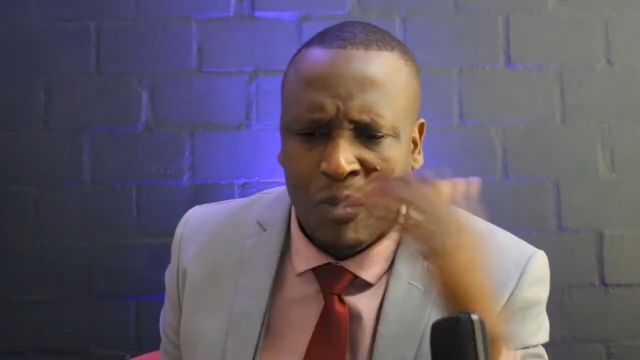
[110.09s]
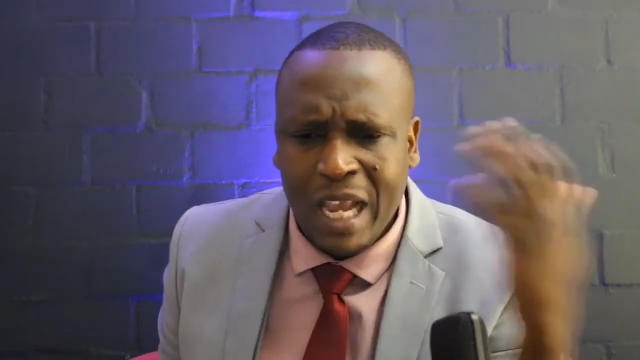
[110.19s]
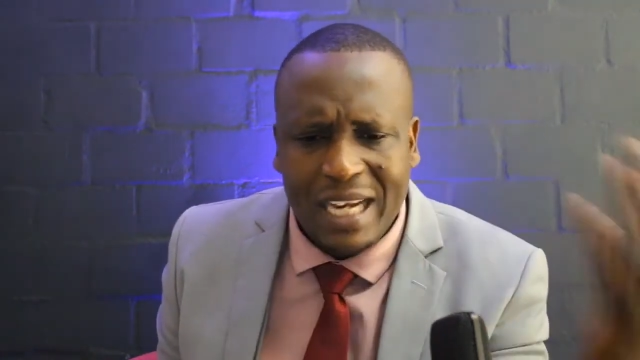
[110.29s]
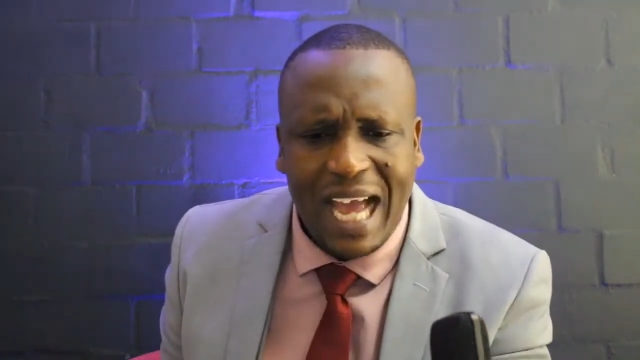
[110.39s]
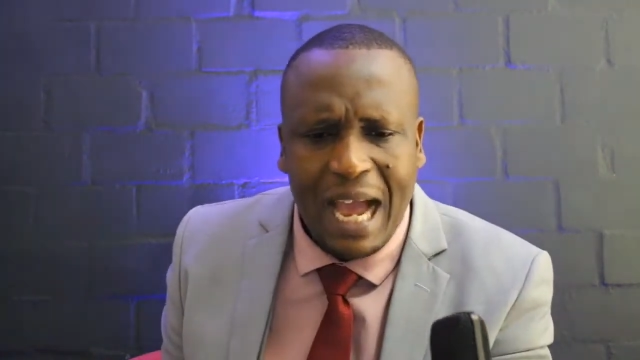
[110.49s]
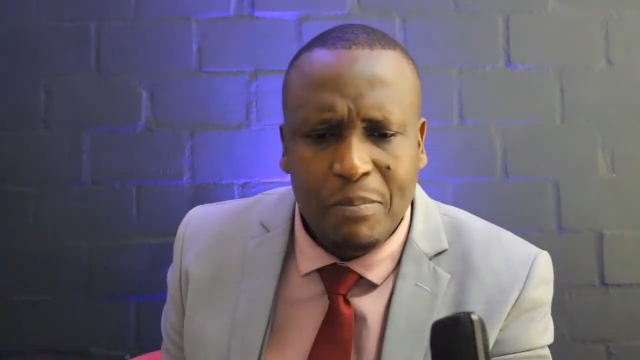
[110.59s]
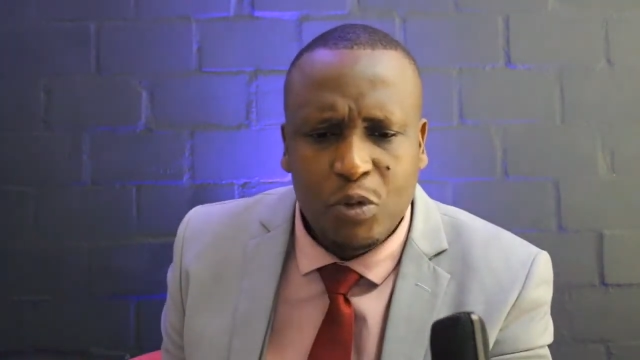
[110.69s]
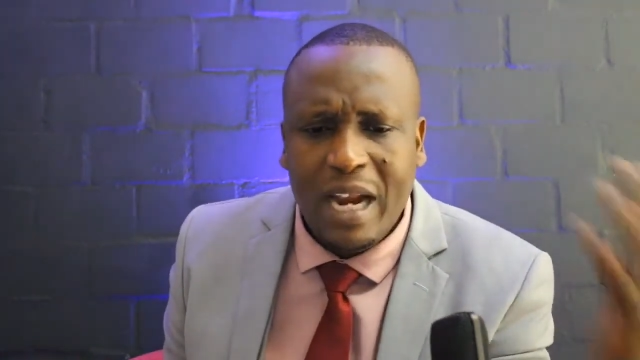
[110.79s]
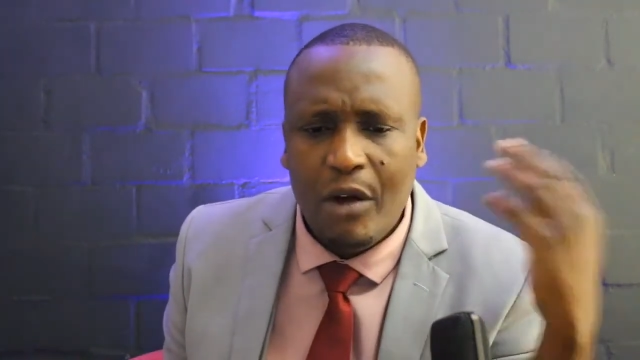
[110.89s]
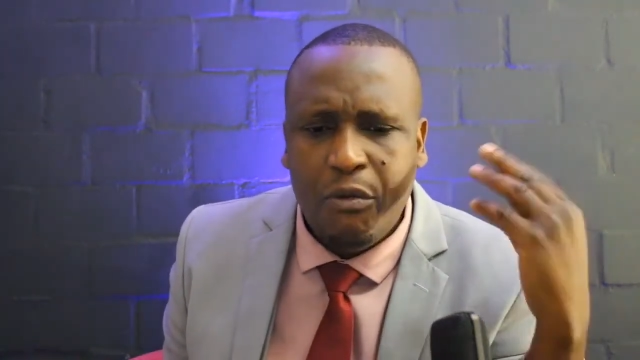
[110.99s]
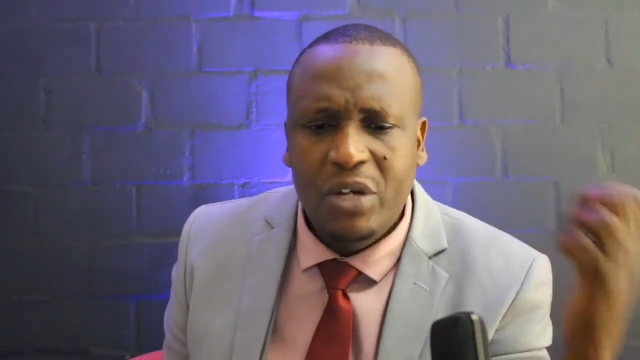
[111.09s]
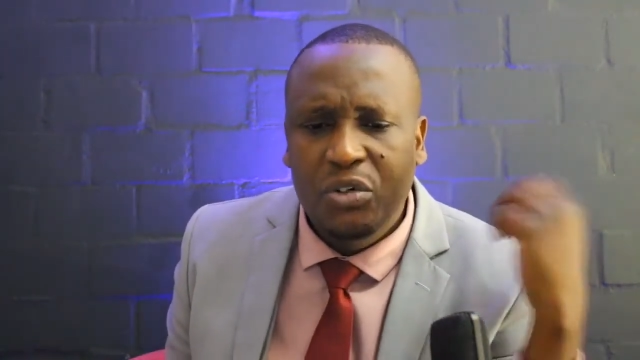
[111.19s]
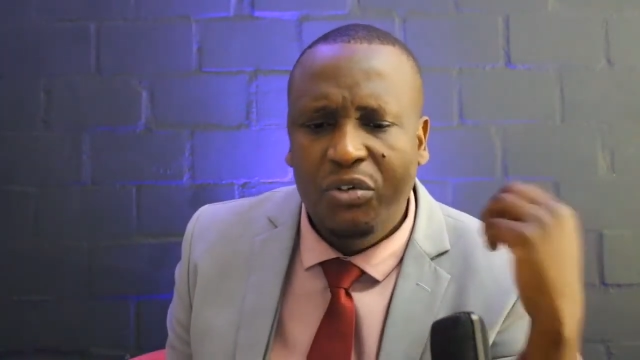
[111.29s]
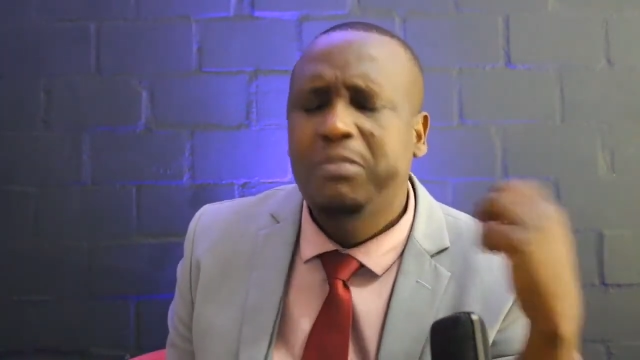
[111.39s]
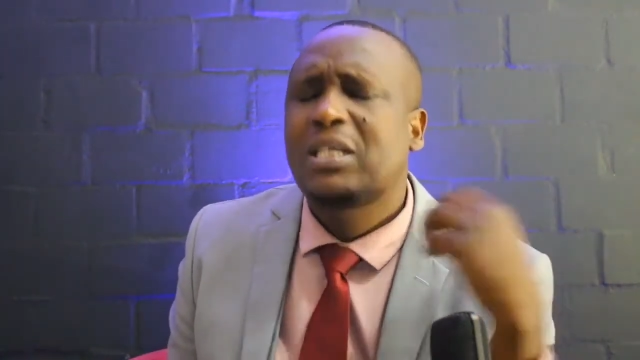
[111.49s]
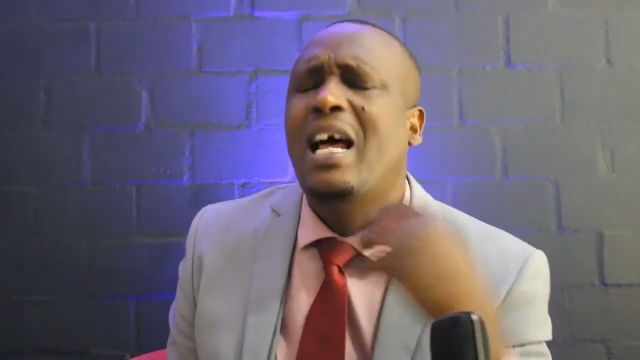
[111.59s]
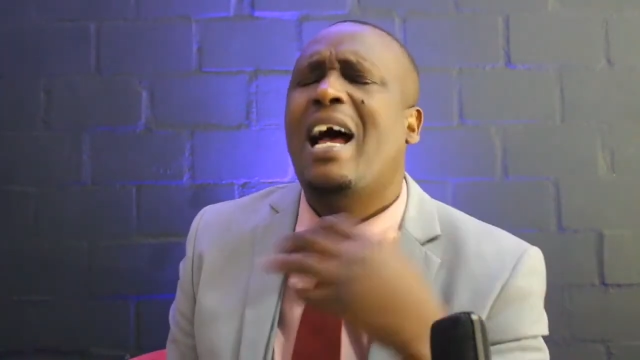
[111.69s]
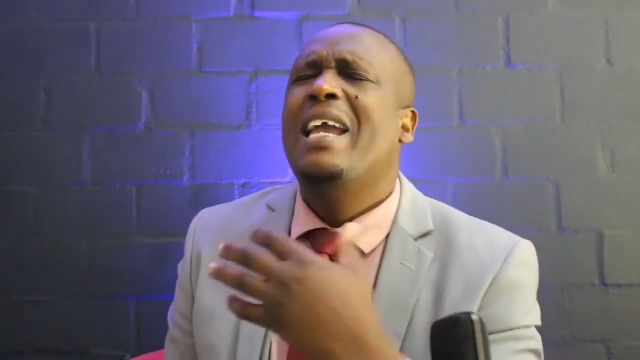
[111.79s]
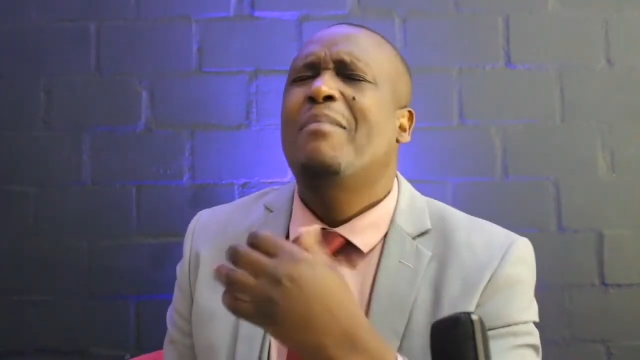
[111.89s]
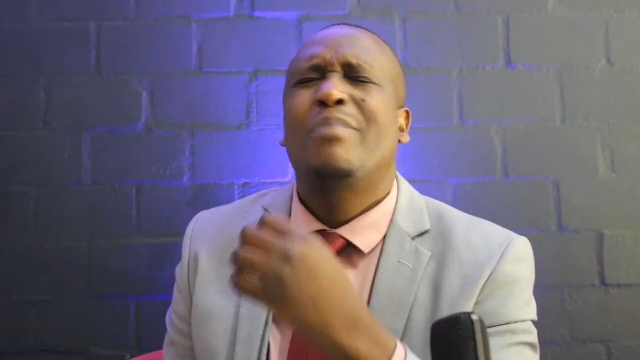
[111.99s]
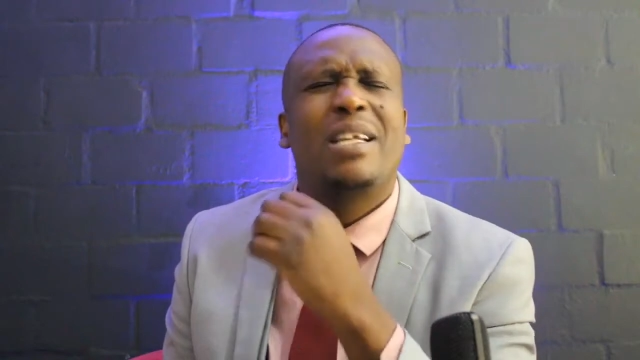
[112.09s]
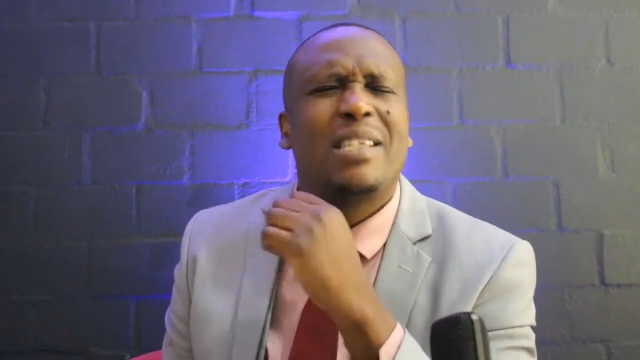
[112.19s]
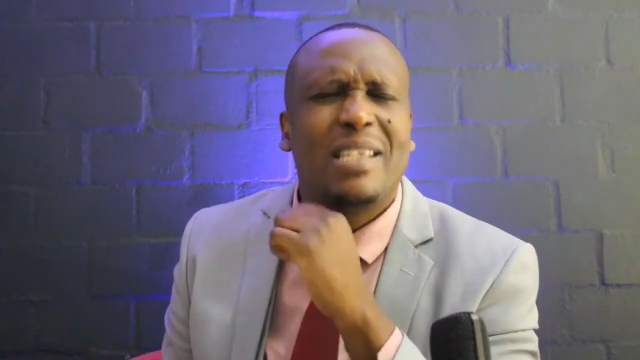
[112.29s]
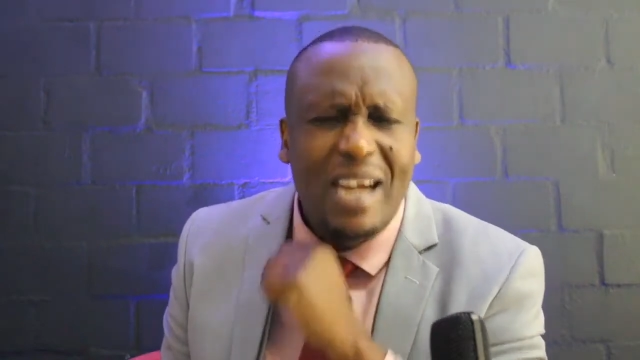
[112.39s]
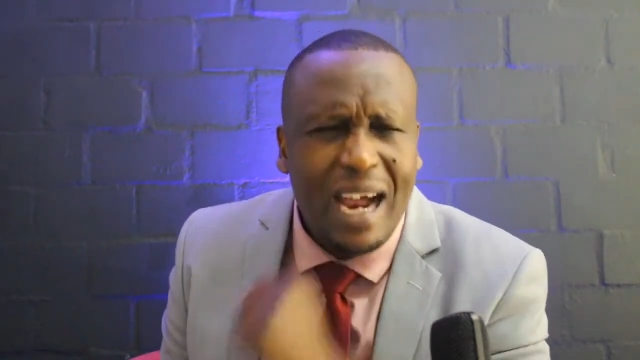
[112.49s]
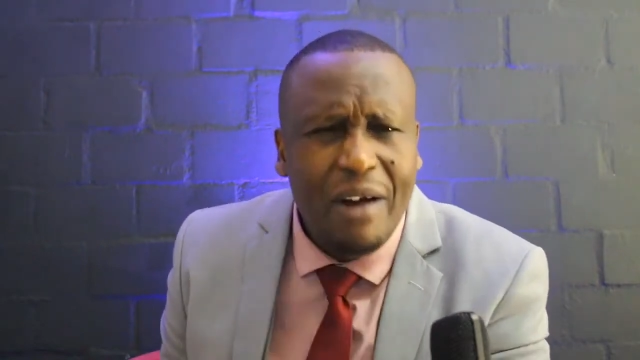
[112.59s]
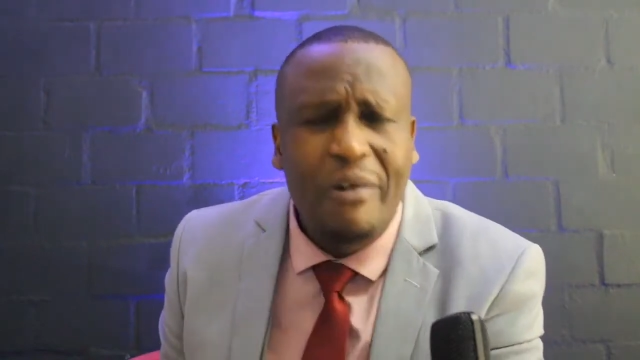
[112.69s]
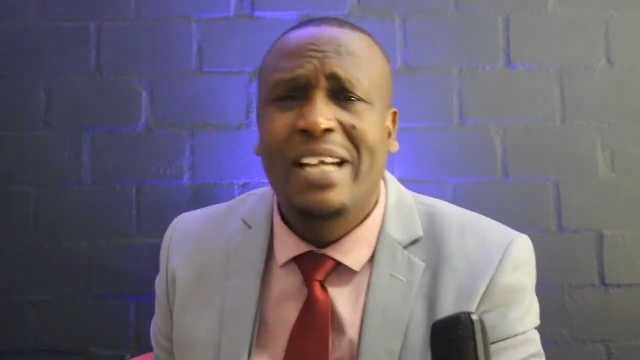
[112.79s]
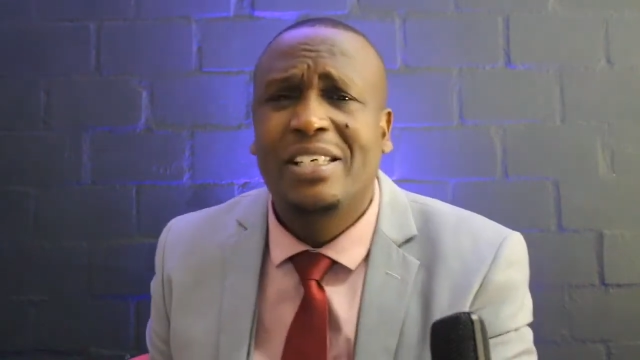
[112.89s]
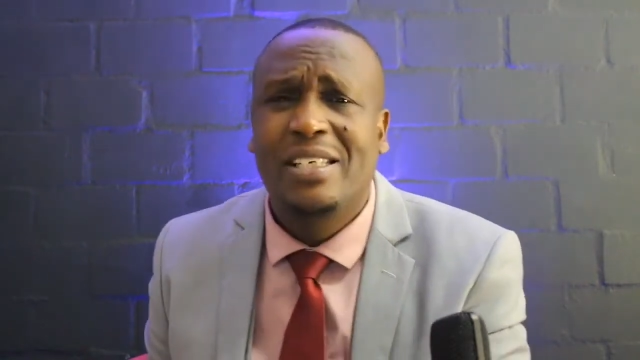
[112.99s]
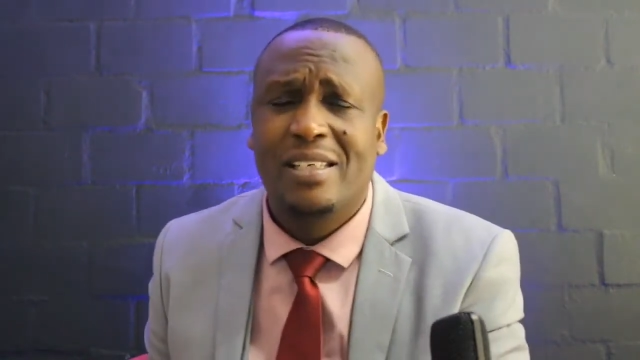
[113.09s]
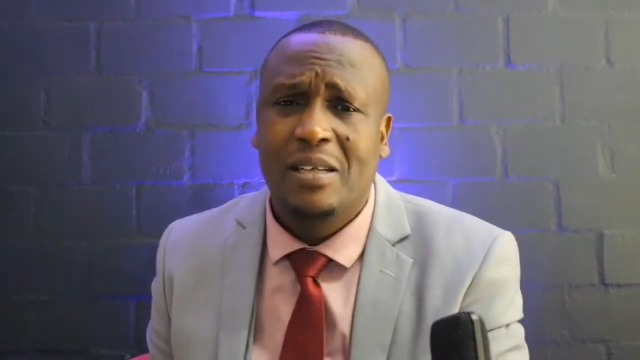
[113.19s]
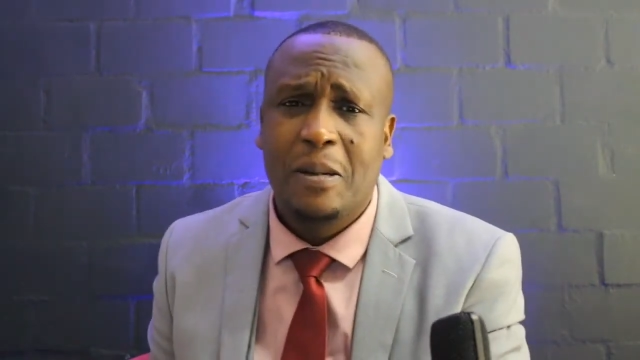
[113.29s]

At times when I read dreams, I am discouraged.